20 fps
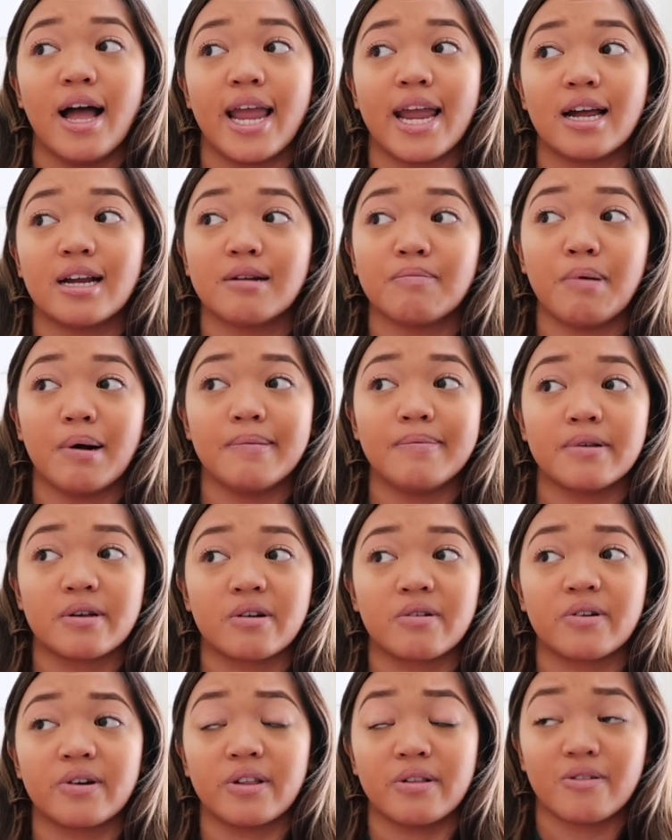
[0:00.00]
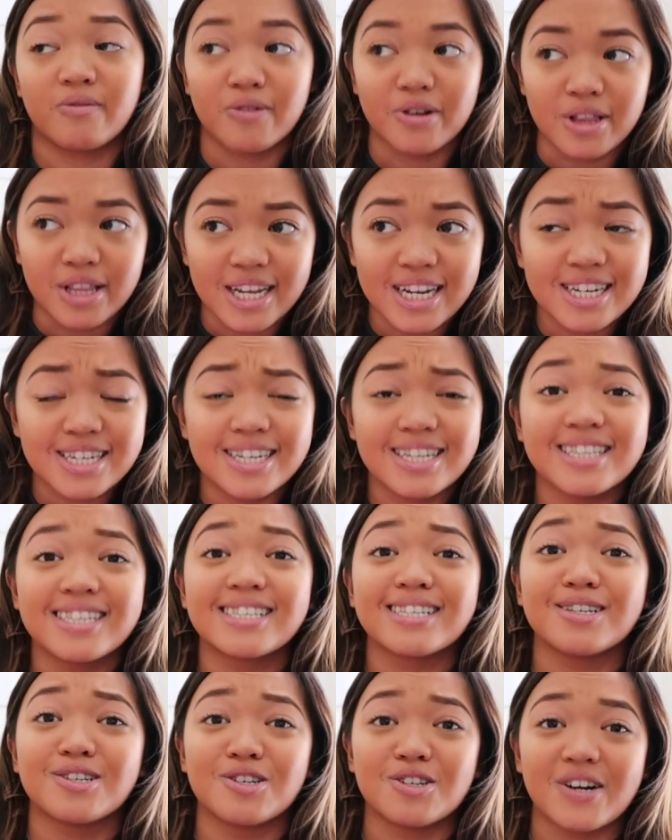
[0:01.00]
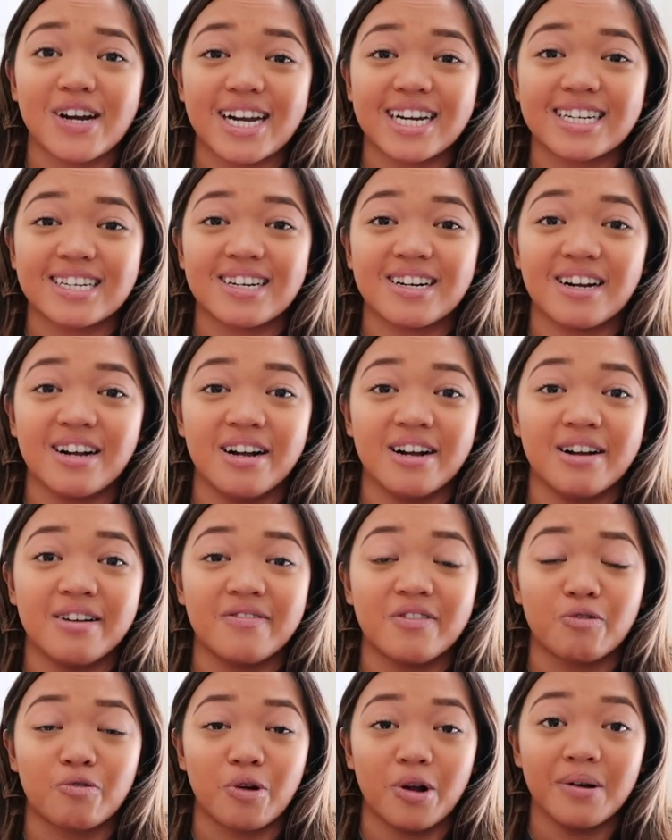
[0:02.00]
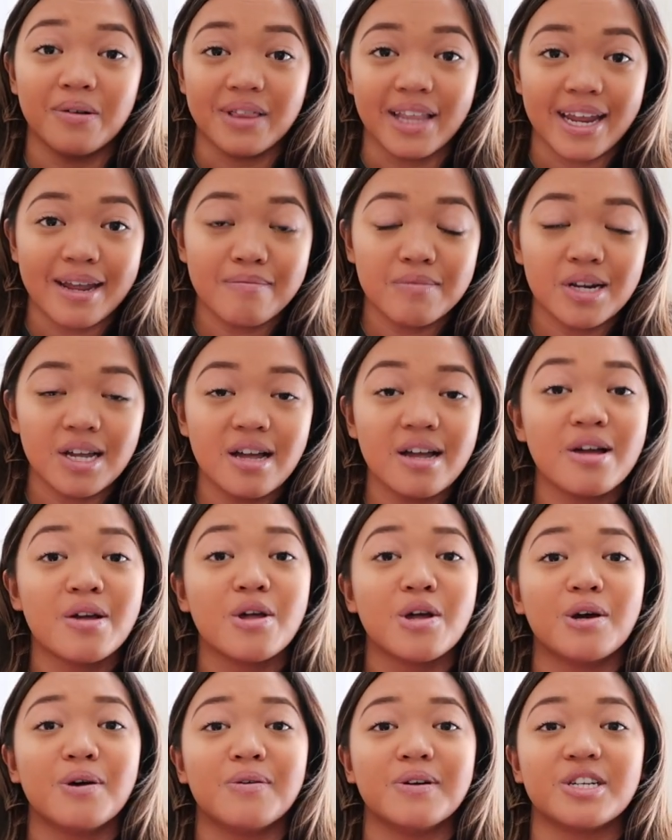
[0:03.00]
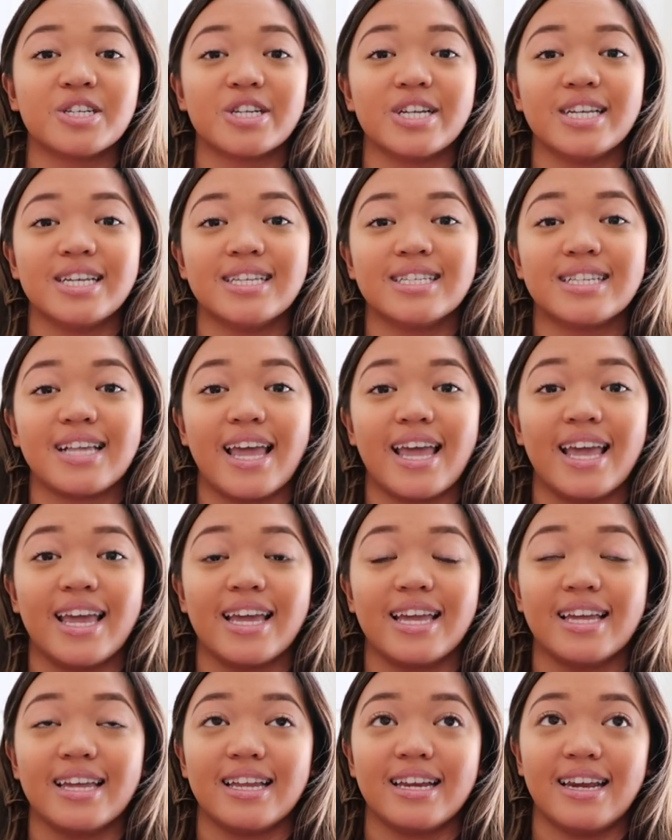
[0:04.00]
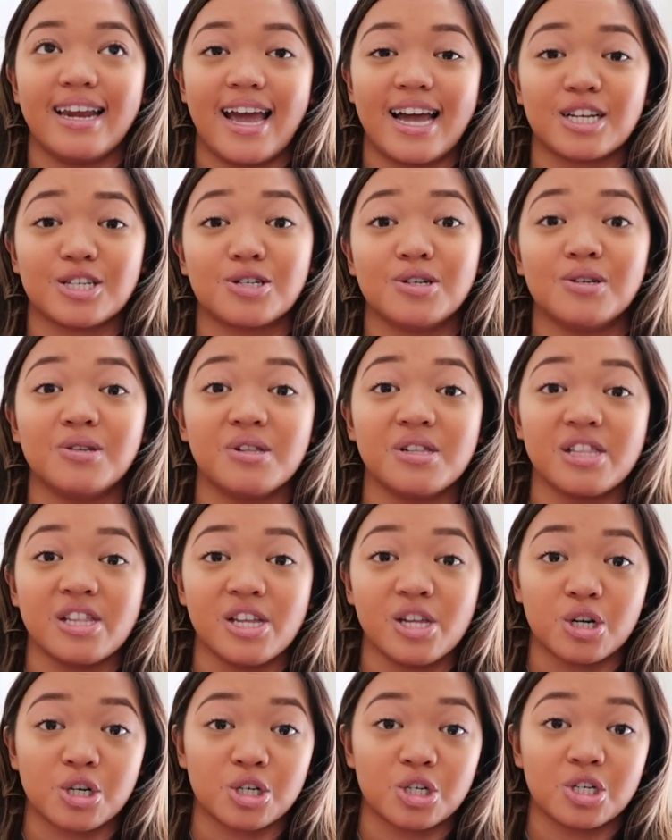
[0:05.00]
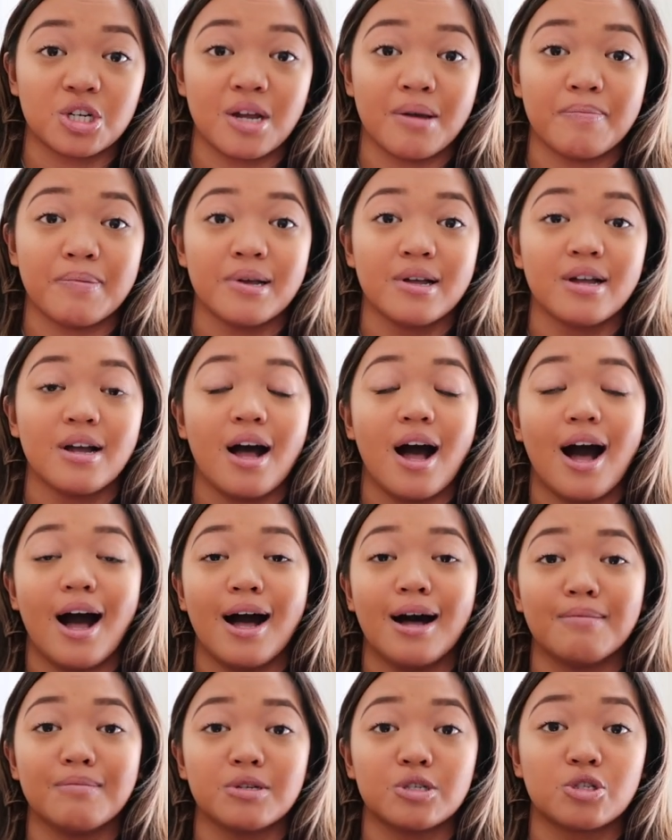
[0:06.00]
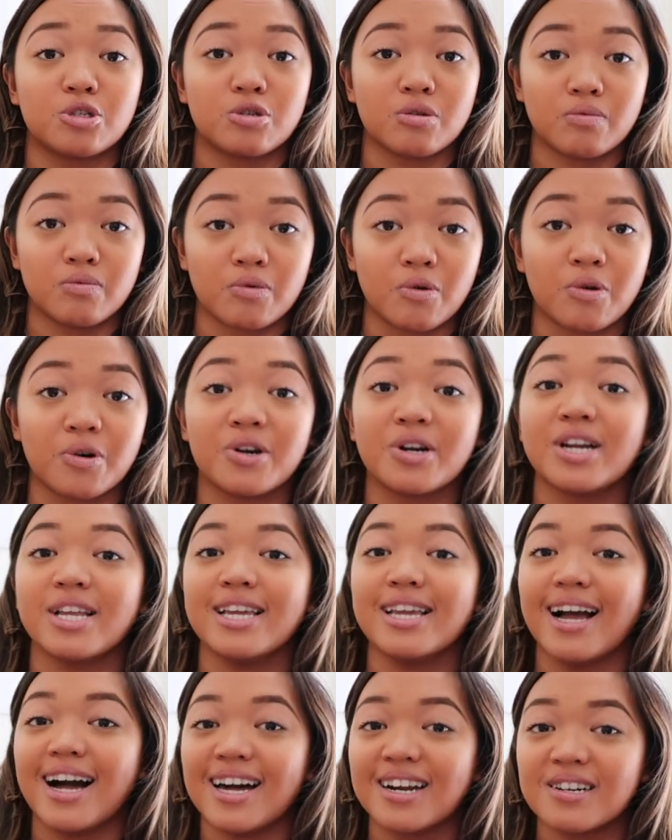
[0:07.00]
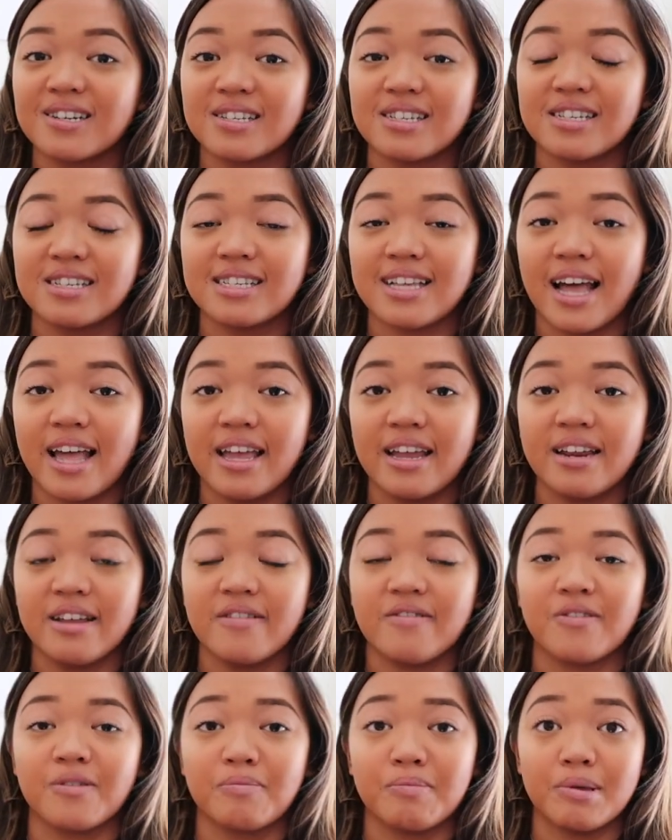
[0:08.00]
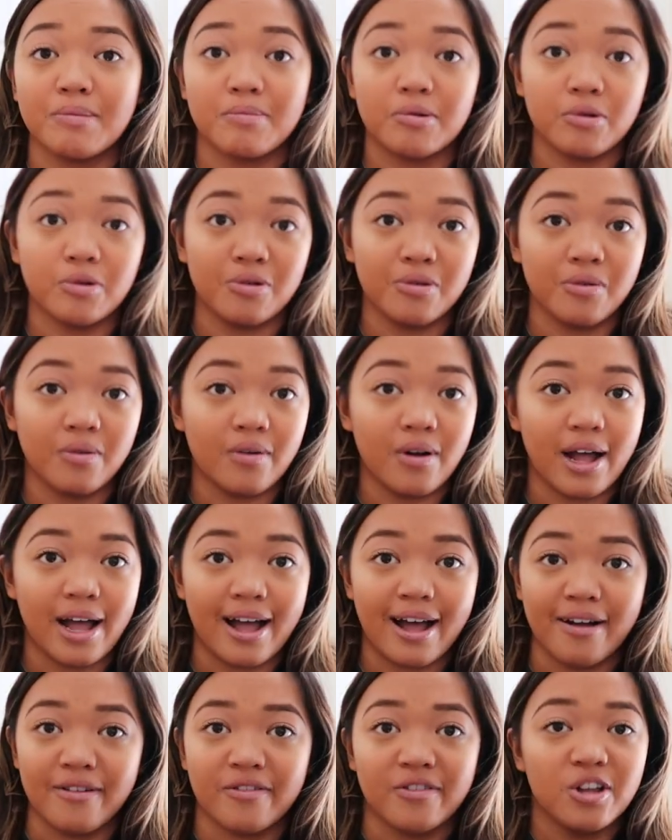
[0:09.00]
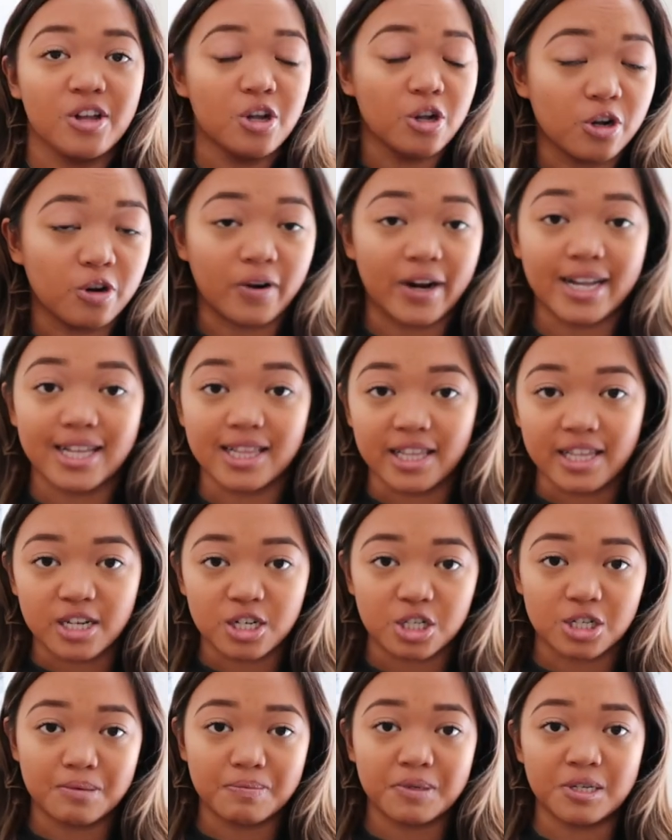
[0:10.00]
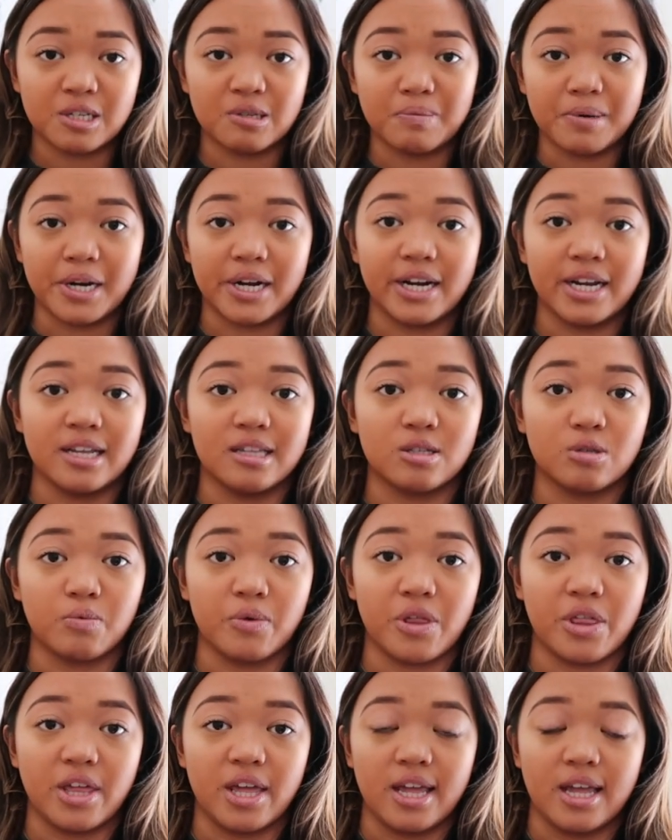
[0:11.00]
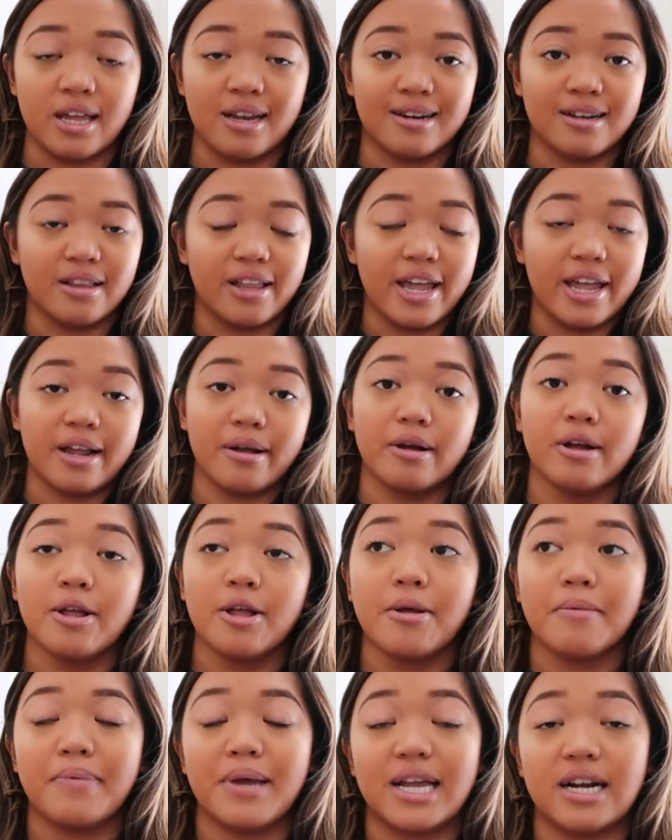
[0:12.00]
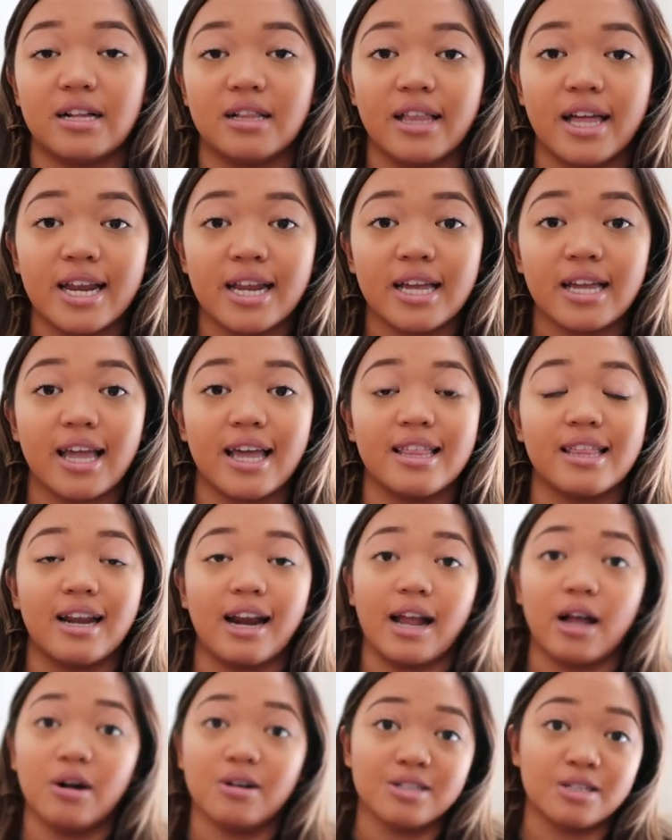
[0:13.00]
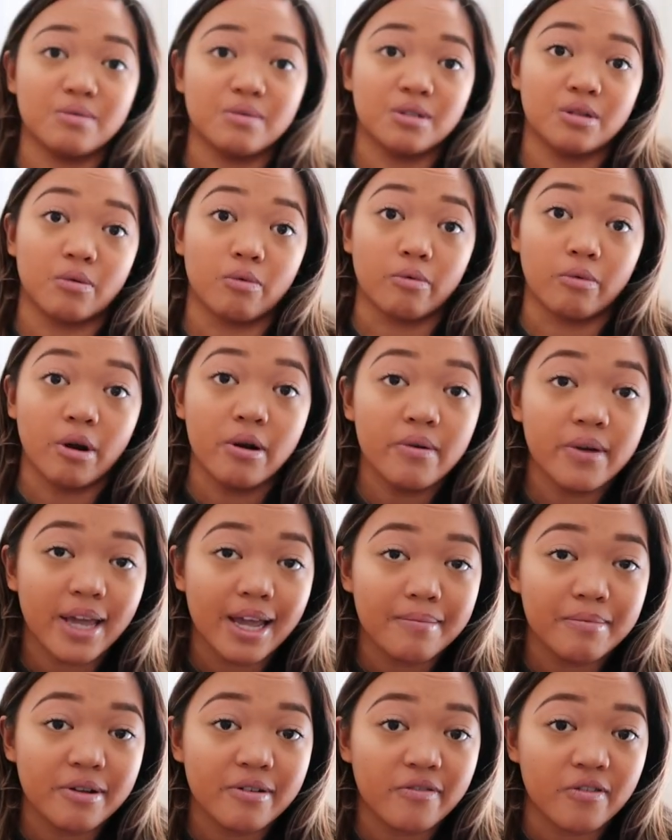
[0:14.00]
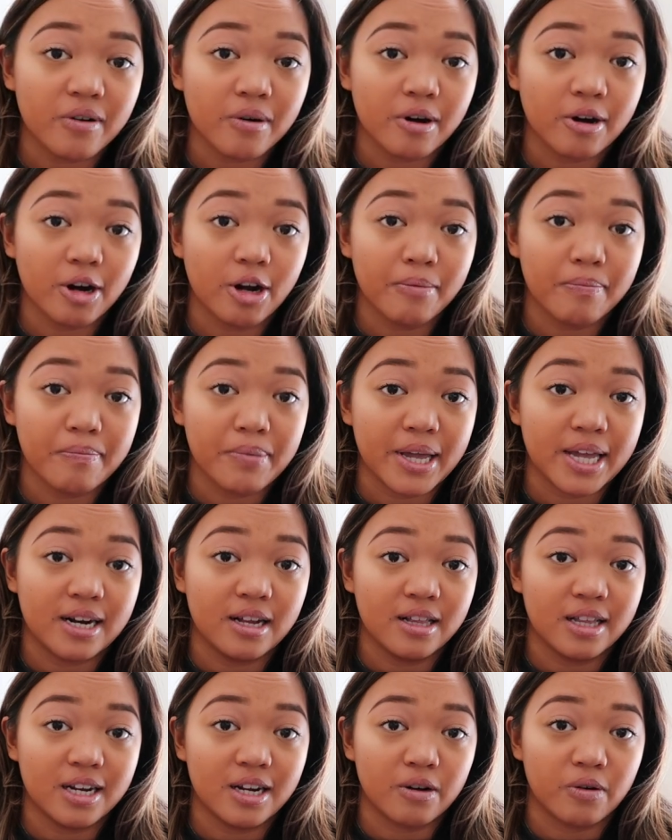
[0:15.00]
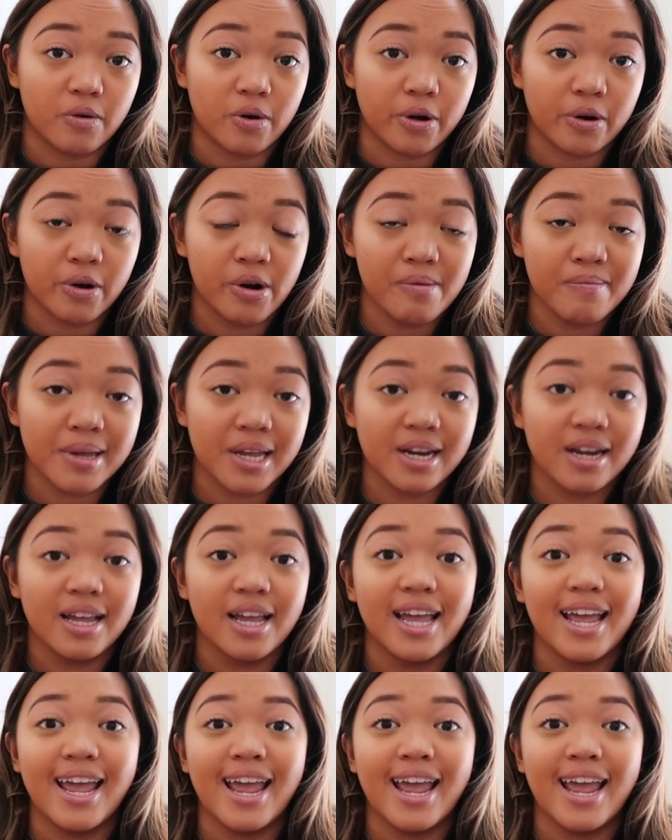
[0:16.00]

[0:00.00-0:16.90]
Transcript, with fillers: and public relations director of Rho Lambda, which is a national leadership um, sorority honor society for people who have great leadership experience within like Panhellenic. And then I also was a Rho Gamma for Panhellenic recruitment.